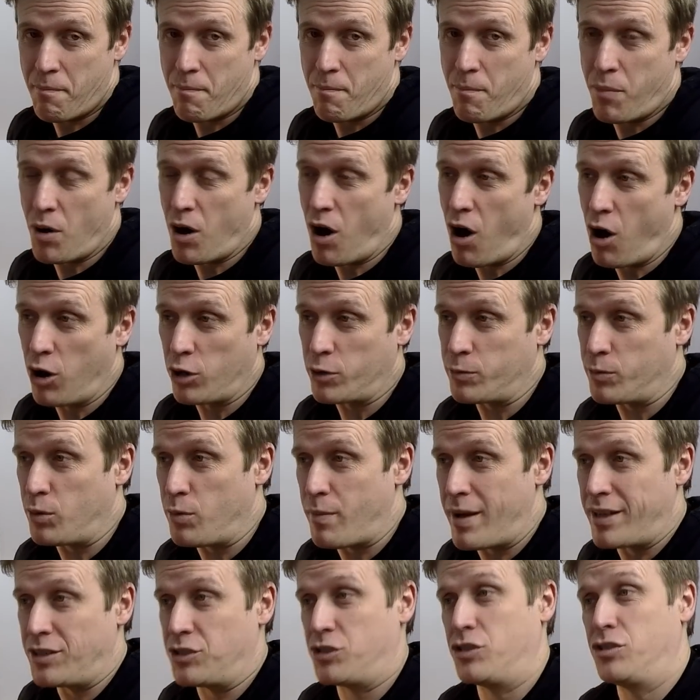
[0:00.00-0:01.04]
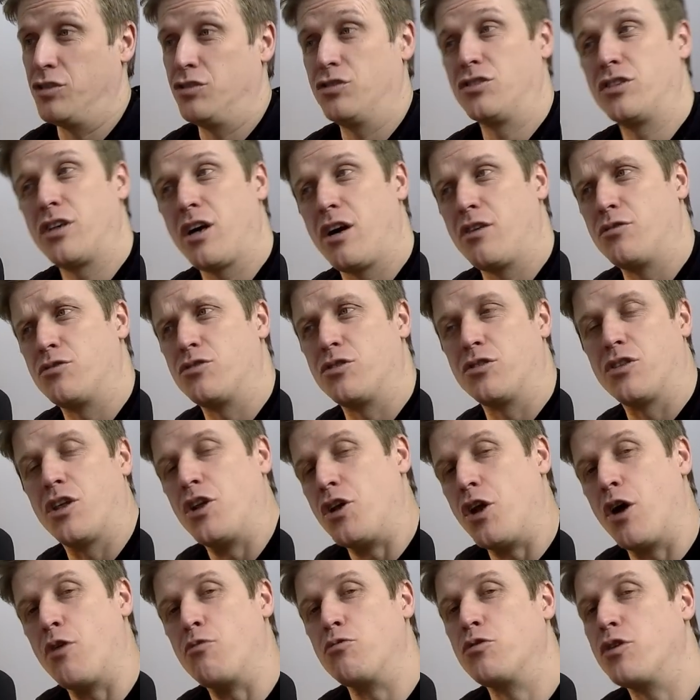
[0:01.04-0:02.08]
But honourable mentions go to the
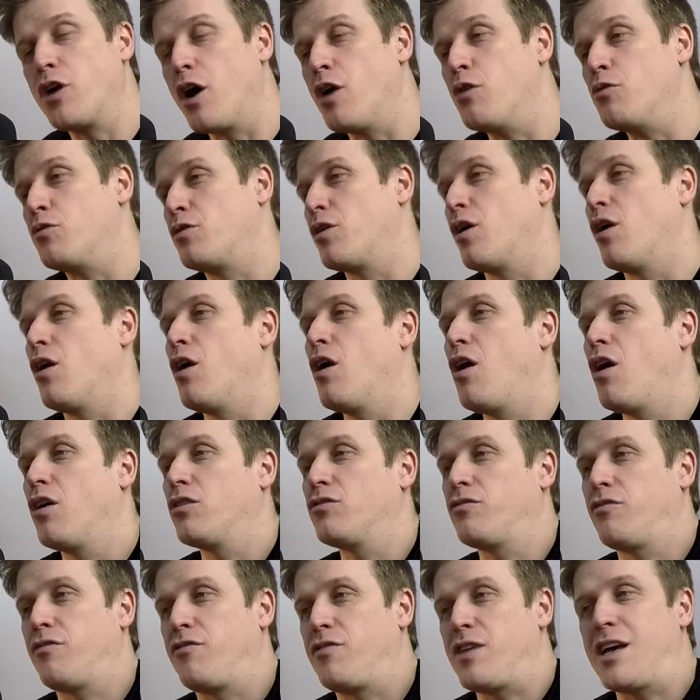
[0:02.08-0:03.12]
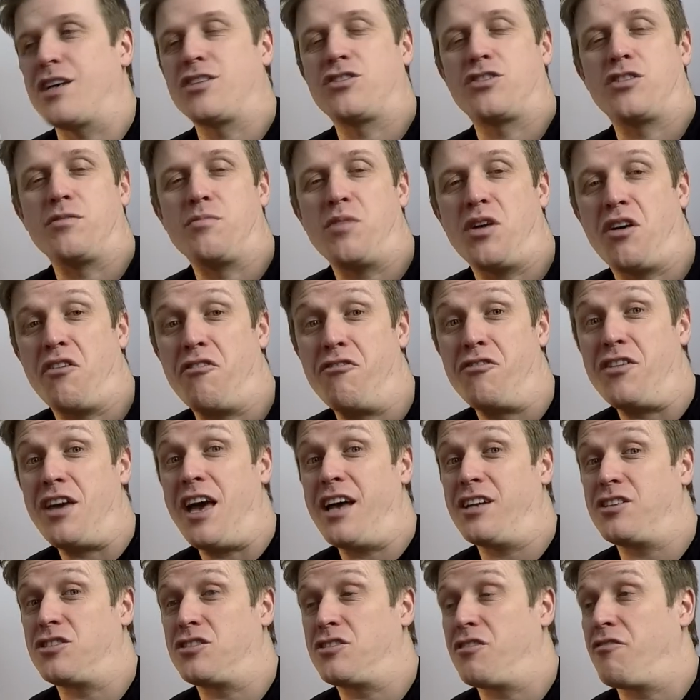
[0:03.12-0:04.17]
No Go Kart, Fiesta
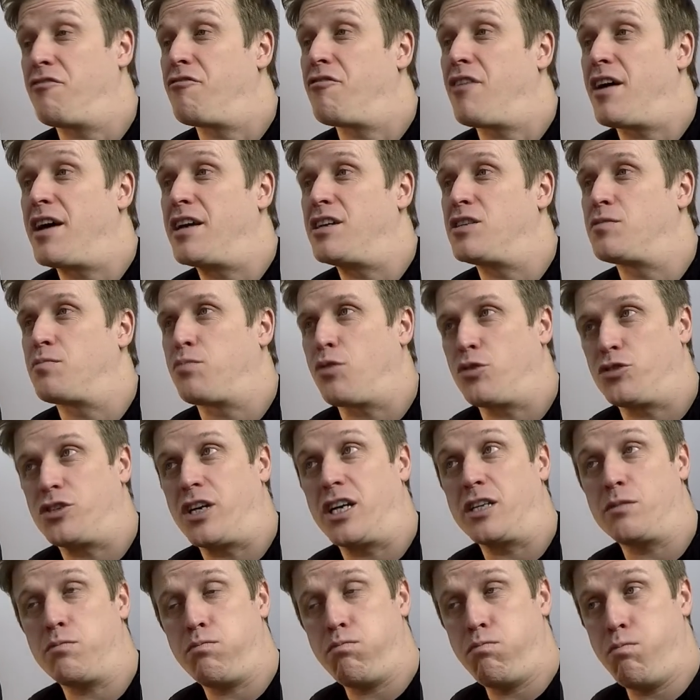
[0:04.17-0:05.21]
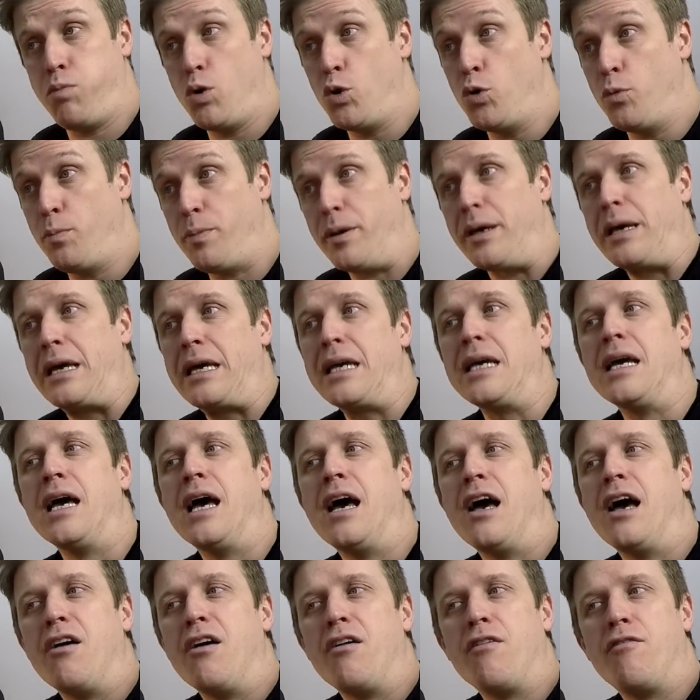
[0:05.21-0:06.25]
McFiesta Face, Project Poopy,
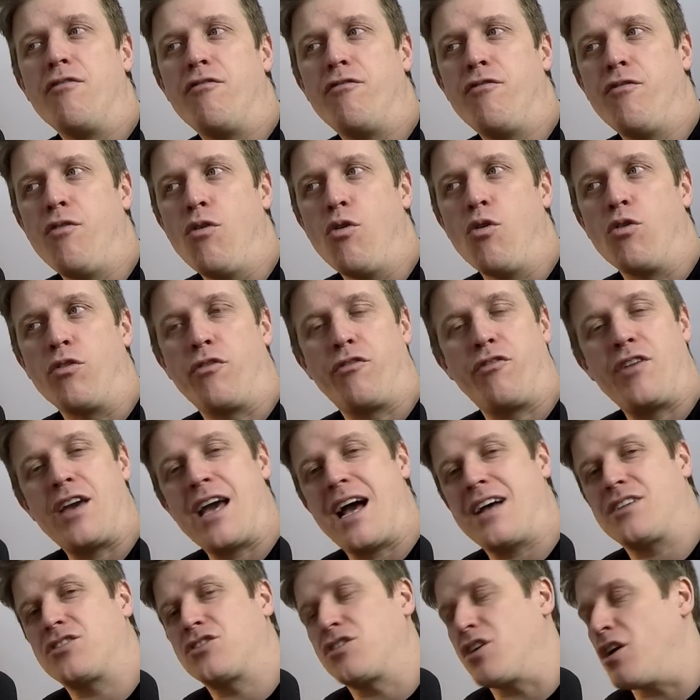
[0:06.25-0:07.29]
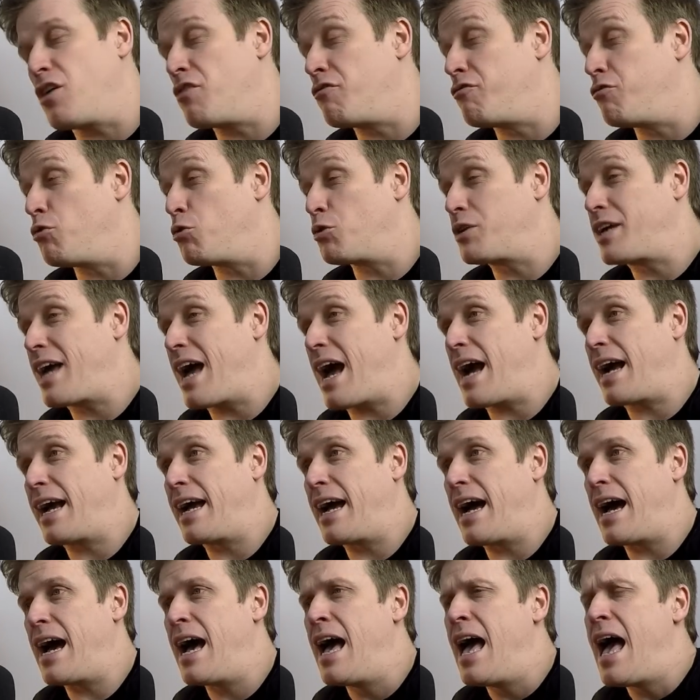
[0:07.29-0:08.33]
Ford Fiasco, Ford
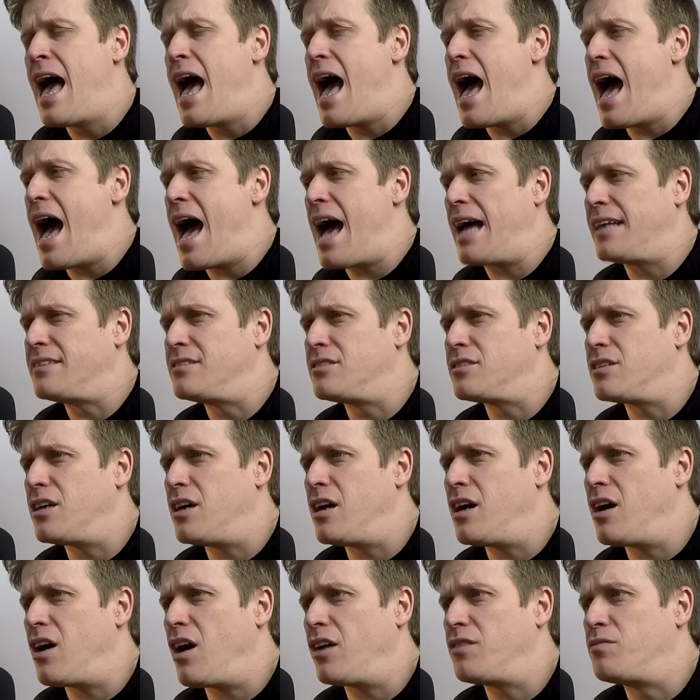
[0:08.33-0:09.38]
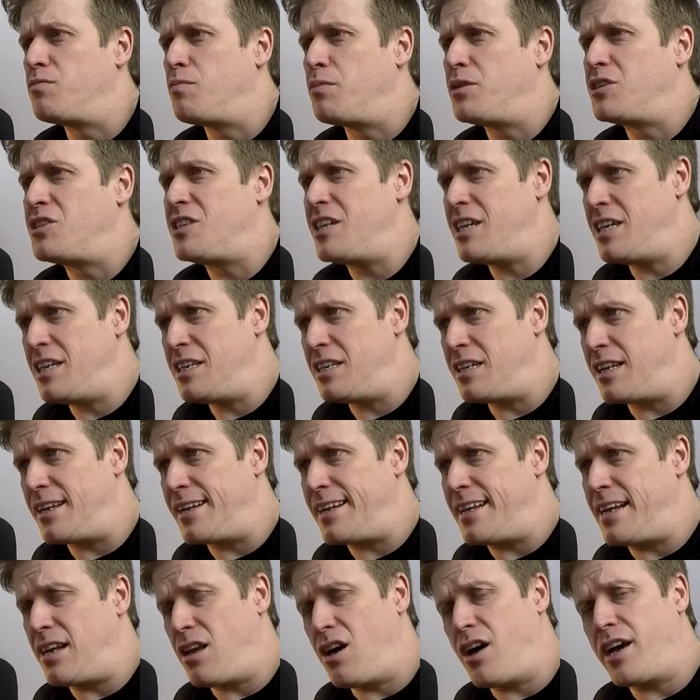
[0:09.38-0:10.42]
Kaka, and uh, I
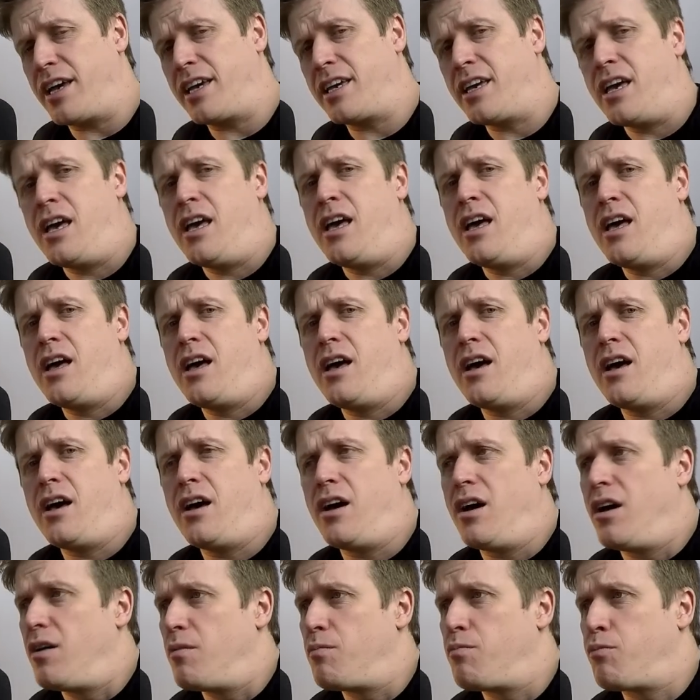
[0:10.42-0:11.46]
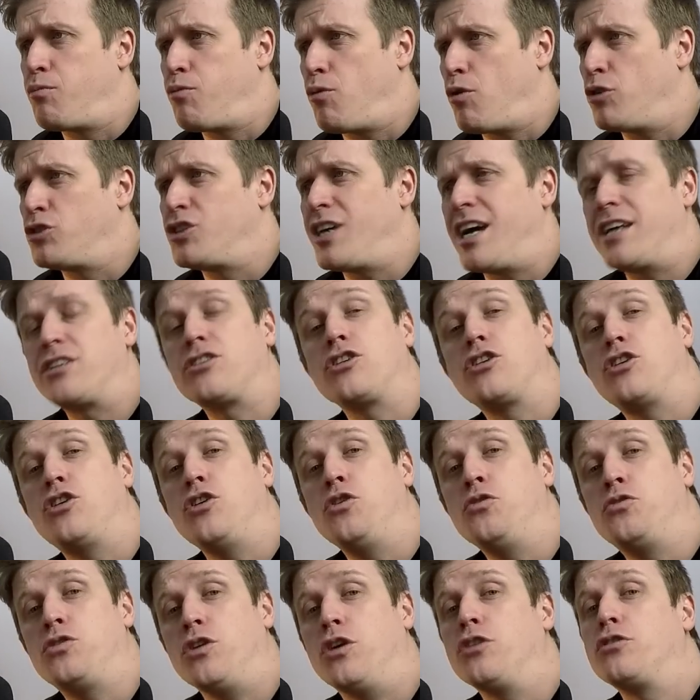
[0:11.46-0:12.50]
particularly like uh, Project
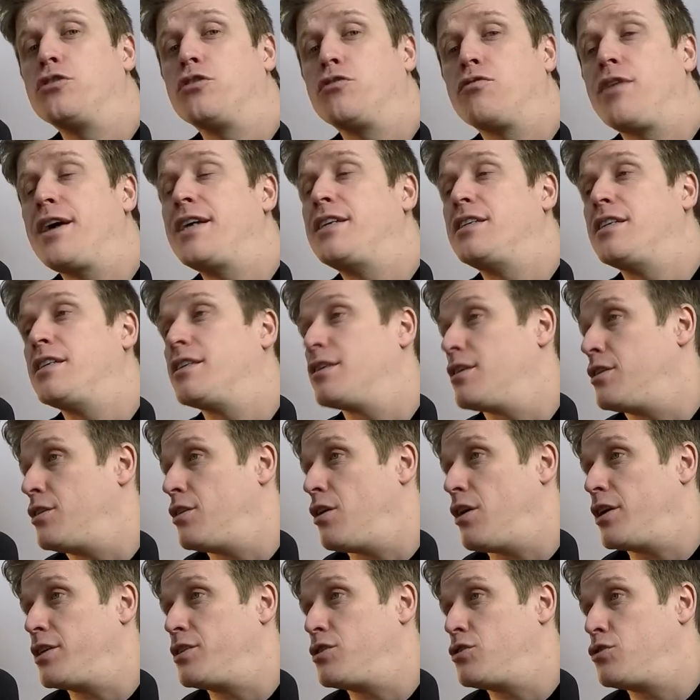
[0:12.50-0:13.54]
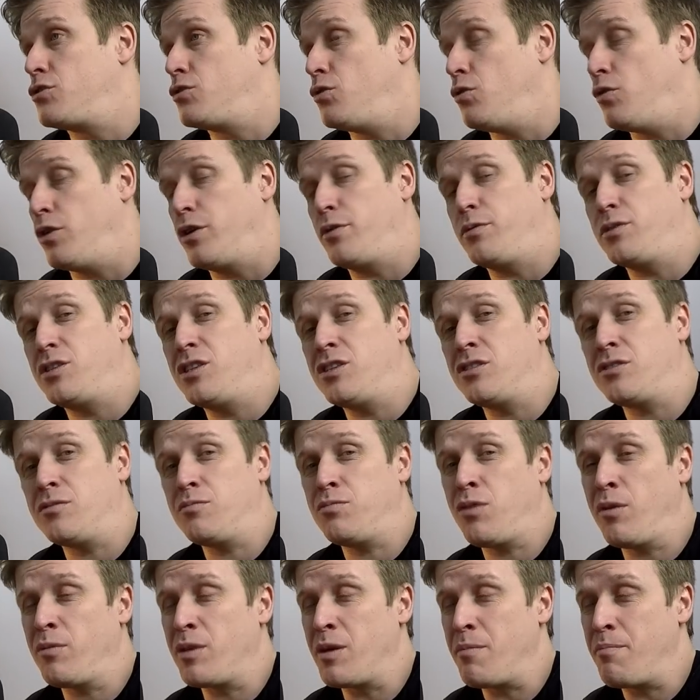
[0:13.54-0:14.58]
Cute Underrated Nice Toy, which is
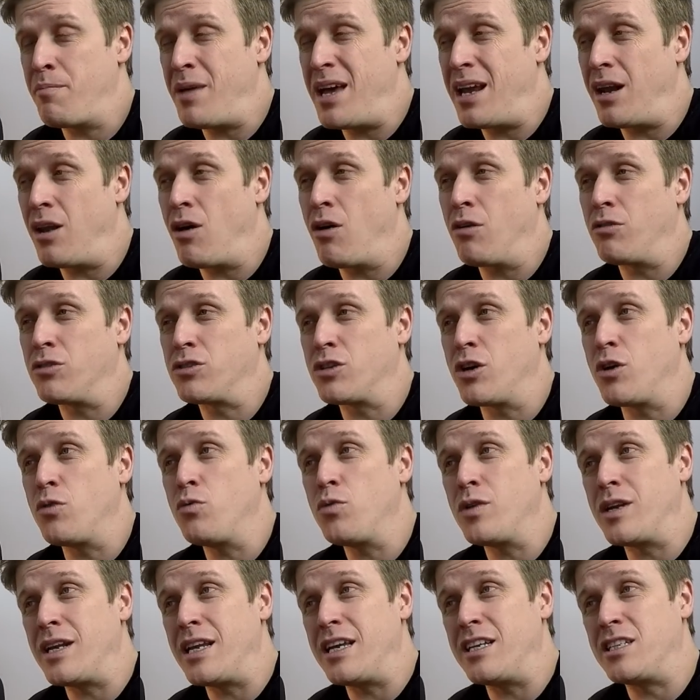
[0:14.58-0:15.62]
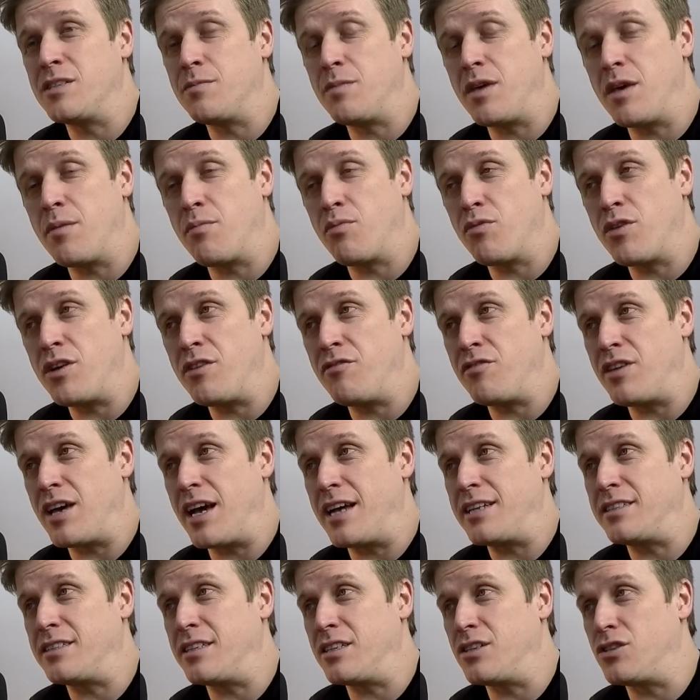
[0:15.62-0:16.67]
probably a bit long, so it would need to be
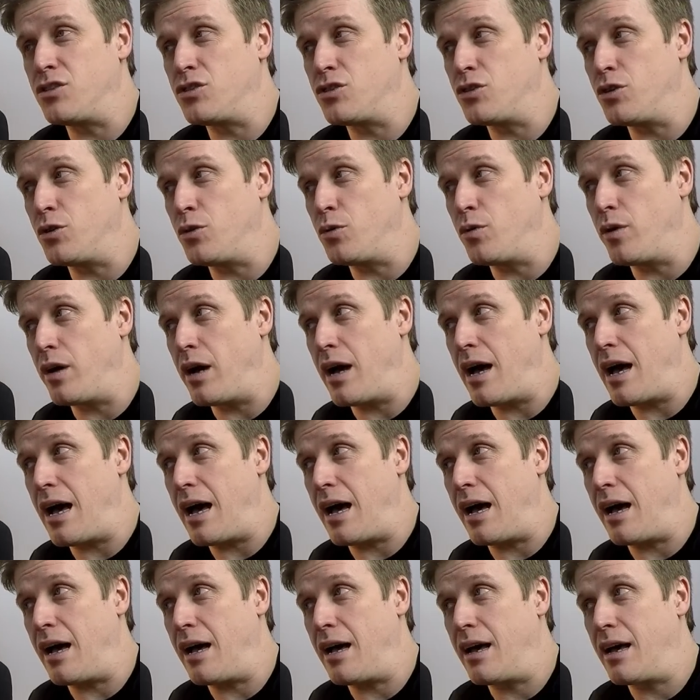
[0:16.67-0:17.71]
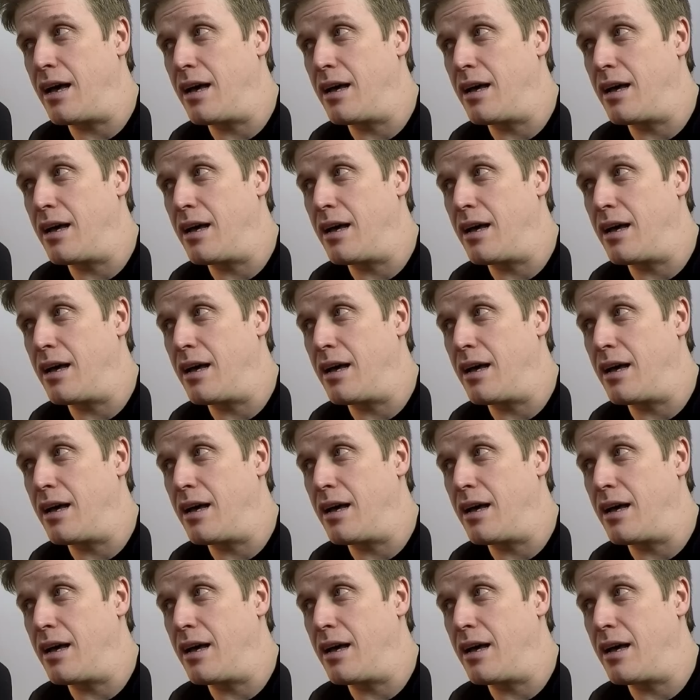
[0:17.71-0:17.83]
abbreviated to Ah.